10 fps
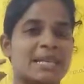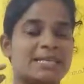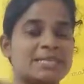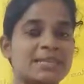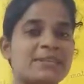
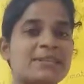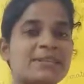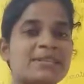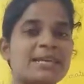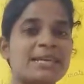
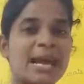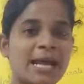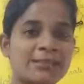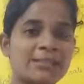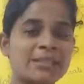Seventh Day
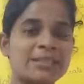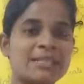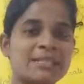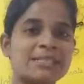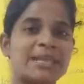
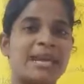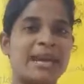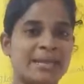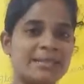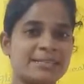Adventist
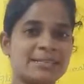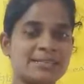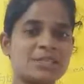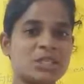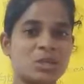Higher
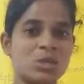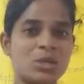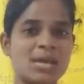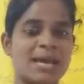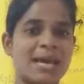Secondary
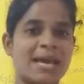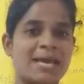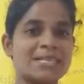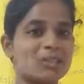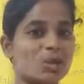School,
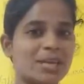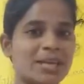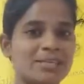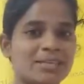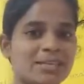has
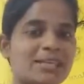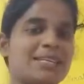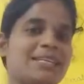located?